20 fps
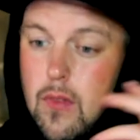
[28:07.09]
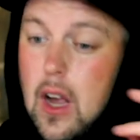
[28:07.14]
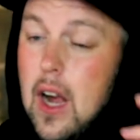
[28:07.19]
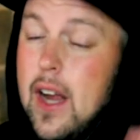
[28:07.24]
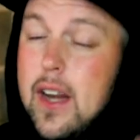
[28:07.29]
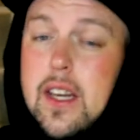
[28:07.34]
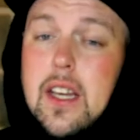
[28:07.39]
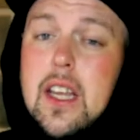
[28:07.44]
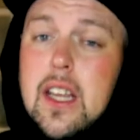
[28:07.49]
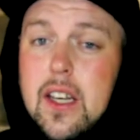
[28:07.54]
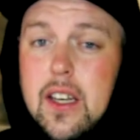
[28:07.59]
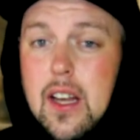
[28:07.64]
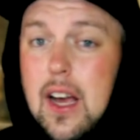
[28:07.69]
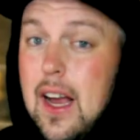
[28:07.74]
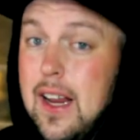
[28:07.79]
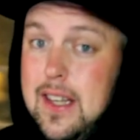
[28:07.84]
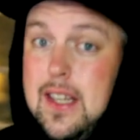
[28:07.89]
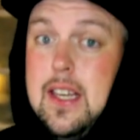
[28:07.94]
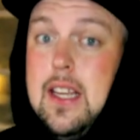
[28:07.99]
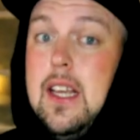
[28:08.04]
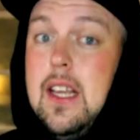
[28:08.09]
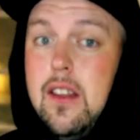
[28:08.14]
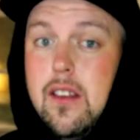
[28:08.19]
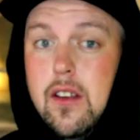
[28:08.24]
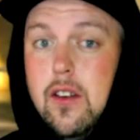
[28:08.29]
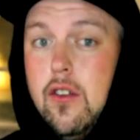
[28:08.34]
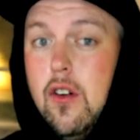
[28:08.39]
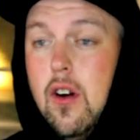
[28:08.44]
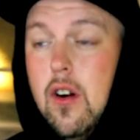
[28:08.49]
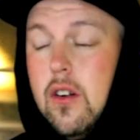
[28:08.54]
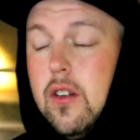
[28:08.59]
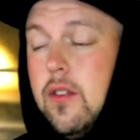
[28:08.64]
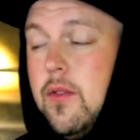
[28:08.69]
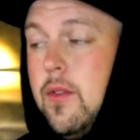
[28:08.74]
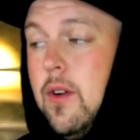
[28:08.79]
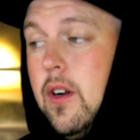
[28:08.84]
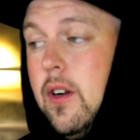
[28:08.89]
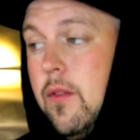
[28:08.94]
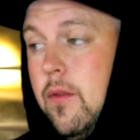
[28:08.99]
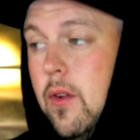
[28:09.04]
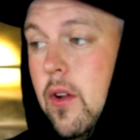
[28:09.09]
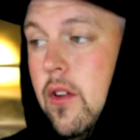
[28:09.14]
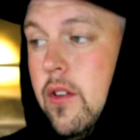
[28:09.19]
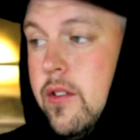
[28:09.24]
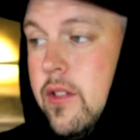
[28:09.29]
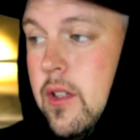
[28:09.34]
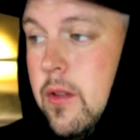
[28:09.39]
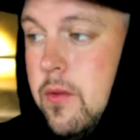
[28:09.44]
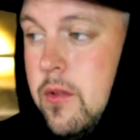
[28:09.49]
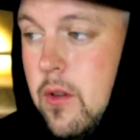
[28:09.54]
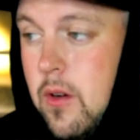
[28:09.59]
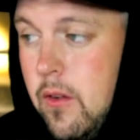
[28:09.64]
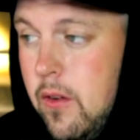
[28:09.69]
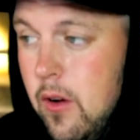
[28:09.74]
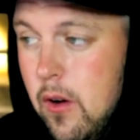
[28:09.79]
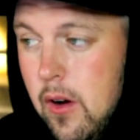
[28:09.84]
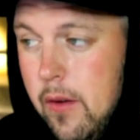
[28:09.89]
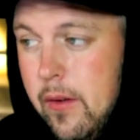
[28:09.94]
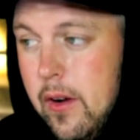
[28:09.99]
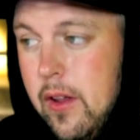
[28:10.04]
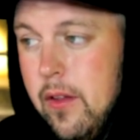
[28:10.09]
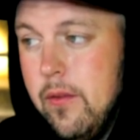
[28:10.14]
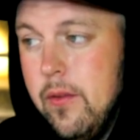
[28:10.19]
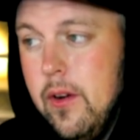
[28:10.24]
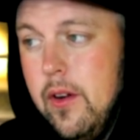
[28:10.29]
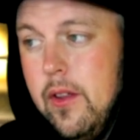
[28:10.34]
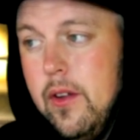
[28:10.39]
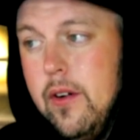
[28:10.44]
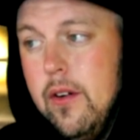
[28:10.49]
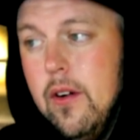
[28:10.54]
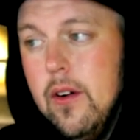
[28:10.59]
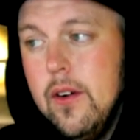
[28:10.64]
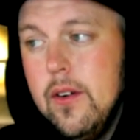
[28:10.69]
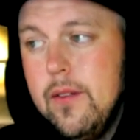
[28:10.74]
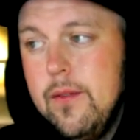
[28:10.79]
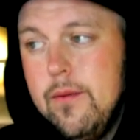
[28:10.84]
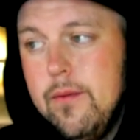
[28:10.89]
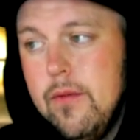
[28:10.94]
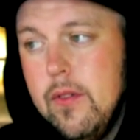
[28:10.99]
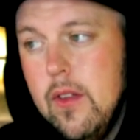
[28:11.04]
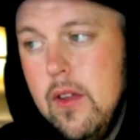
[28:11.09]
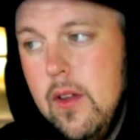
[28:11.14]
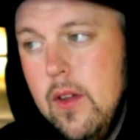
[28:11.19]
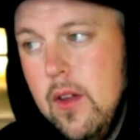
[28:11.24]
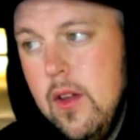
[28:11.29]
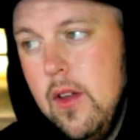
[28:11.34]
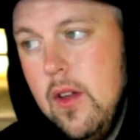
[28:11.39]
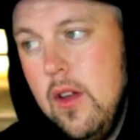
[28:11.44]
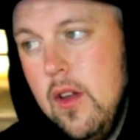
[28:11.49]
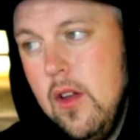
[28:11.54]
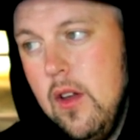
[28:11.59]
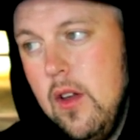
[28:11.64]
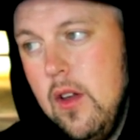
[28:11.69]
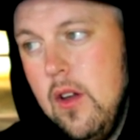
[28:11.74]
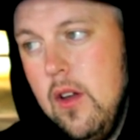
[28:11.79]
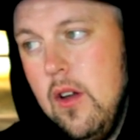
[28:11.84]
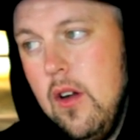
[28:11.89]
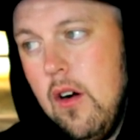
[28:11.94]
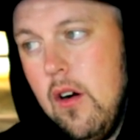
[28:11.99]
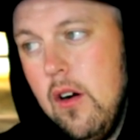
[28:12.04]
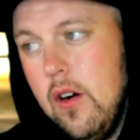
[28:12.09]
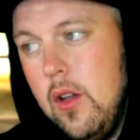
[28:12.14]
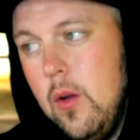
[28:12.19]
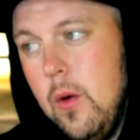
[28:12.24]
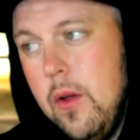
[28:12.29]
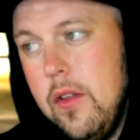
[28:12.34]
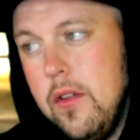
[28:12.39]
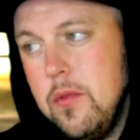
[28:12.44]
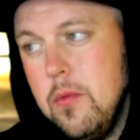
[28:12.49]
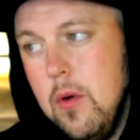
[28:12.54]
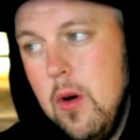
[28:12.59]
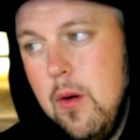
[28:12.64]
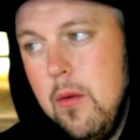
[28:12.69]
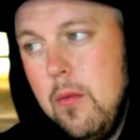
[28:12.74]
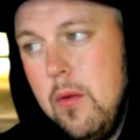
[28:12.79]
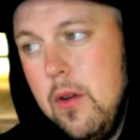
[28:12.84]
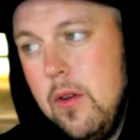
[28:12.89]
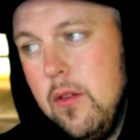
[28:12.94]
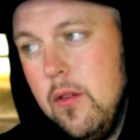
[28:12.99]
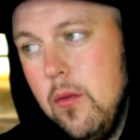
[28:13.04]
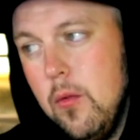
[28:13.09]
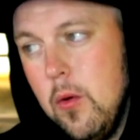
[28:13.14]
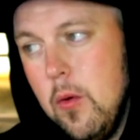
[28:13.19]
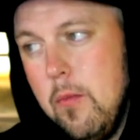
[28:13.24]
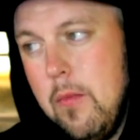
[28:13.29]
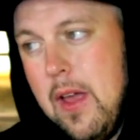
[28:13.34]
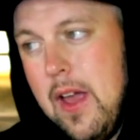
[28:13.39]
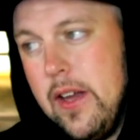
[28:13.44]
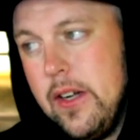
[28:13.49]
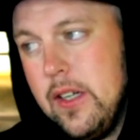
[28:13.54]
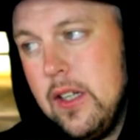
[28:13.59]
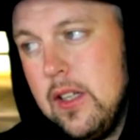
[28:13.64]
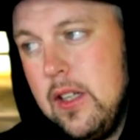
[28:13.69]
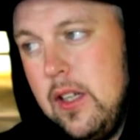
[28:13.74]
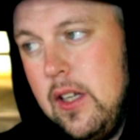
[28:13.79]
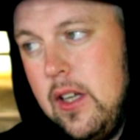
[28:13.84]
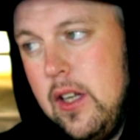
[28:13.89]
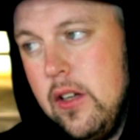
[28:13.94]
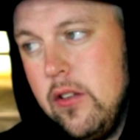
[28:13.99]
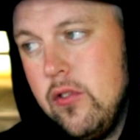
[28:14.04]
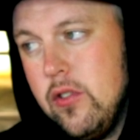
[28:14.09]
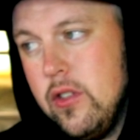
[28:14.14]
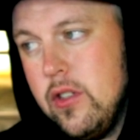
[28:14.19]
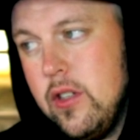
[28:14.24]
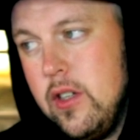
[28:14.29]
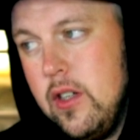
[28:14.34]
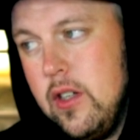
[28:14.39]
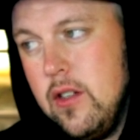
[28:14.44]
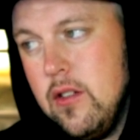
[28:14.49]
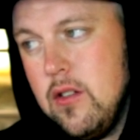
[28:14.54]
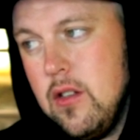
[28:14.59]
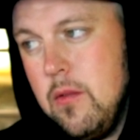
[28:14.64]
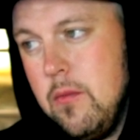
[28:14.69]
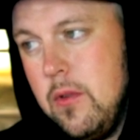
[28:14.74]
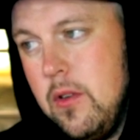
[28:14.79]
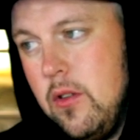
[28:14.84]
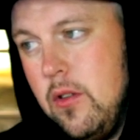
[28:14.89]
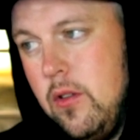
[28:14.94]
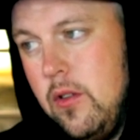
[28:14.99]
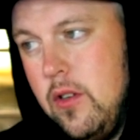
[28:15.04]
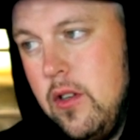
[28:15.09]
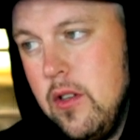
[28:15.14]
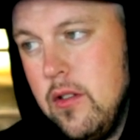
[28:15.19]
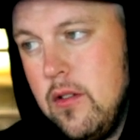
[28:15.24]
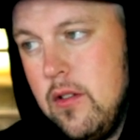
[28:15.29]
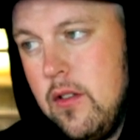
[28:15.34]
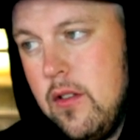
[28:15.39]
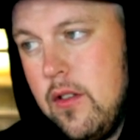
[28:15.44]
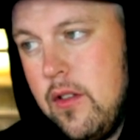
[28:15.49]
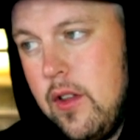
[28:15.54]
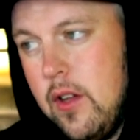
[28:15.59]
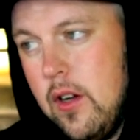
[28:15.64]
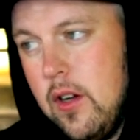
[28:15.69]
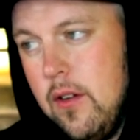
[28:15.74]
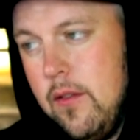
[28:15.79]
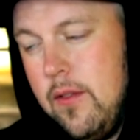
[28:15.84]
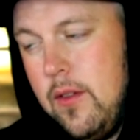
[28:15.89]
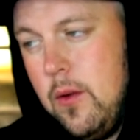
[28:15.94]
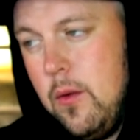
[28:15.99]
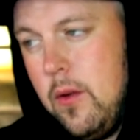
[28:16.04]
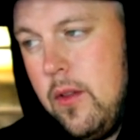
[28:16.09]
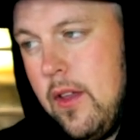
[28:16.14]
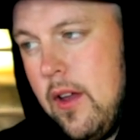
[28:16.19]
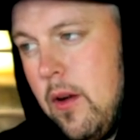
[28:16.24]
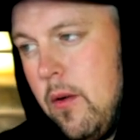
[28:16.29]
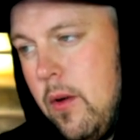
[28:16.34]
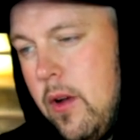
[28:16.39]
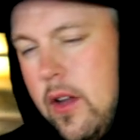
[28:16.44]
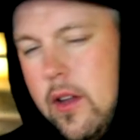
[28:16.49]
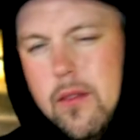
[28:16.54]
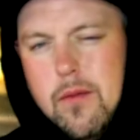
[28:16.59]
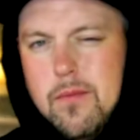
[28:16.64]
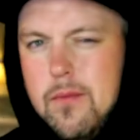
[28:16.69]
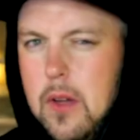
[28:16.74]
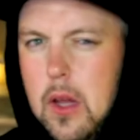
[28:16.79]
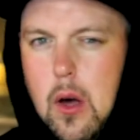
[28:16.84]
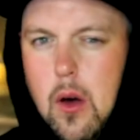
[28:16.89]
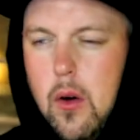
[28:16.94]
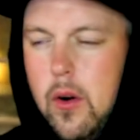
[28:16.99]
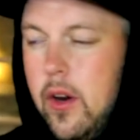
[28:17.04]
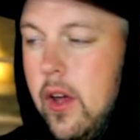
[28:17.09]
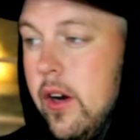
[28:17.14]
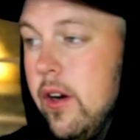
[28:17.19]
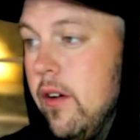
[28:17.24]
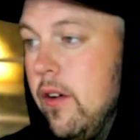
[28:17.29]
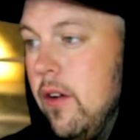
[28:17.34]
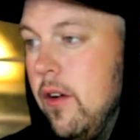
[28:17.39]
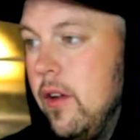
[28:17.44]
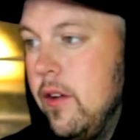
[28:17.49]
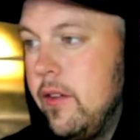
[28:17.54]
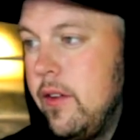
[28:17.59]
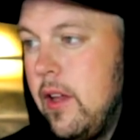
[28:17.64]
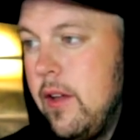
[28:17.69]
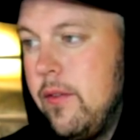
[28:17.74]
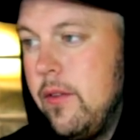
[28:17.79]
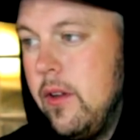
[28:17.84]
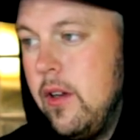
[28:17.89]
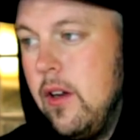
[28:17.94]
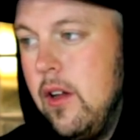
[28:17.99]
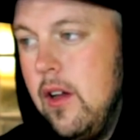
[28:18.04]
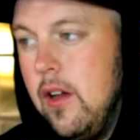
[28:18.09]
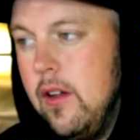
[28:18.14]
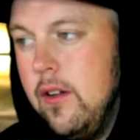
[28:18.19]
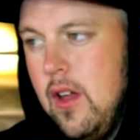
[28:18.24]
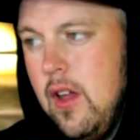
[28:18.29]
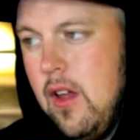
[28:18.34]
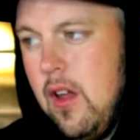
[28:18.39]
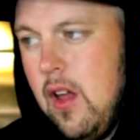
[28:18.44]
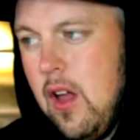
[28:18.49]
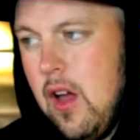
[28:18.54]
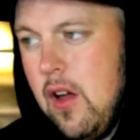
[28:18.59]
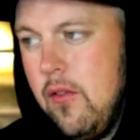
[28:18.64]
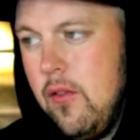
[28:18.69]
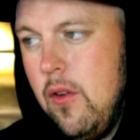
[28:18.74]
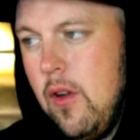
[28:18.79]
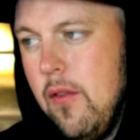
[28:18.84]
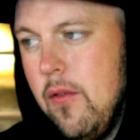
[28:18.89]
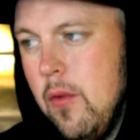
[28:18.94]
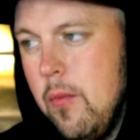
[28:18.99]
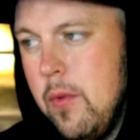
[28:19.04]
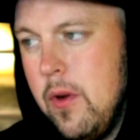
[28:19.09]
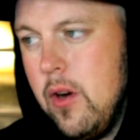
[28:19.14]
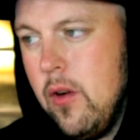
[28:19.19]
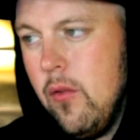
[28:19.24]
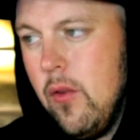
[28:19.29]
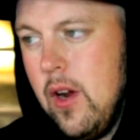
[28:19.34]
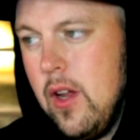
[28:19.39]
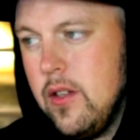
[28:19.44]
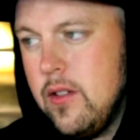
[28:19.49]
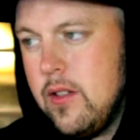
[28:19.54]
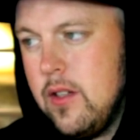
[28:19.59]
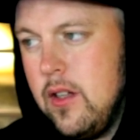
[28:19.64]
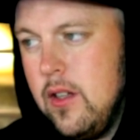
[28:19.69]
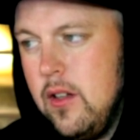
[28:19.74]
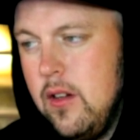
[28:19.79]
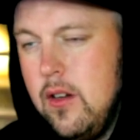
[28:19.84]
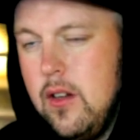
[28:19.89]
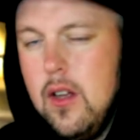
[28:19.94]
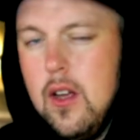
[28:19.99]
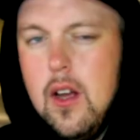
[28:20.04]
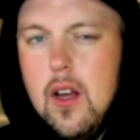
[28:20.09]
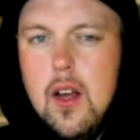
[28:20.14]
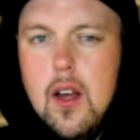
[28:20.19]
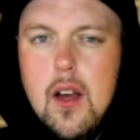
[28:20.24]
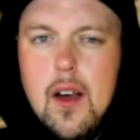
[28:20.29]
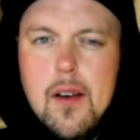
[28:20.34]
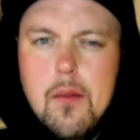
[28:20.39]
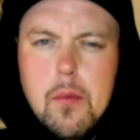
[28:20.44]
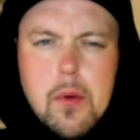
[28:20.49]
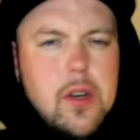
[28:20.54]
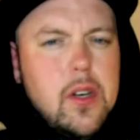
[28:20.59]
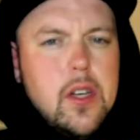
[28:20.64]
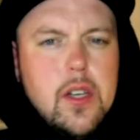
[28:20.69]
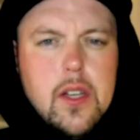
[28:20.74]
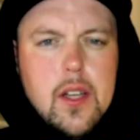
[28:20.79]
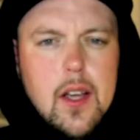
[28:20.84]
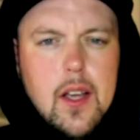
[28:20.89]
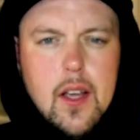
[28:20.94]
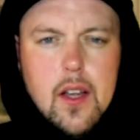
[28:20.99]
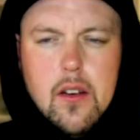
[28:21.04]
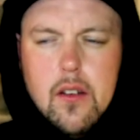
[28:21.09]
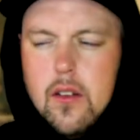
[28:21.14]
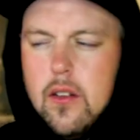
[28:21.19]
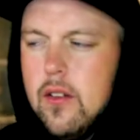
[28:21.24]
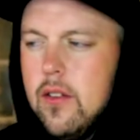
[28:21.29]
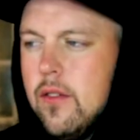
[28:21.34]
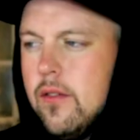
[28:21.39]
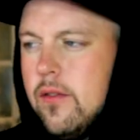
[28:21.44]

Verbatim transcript: I need I need the dark to fucking fall asleep. So no I'm not afraid of the dark. Are you at this moment romantically interested in someone who doesn't think of you in that way? No, not at all. Definitely not. Have you ever been arrested? Uh, I've been detained.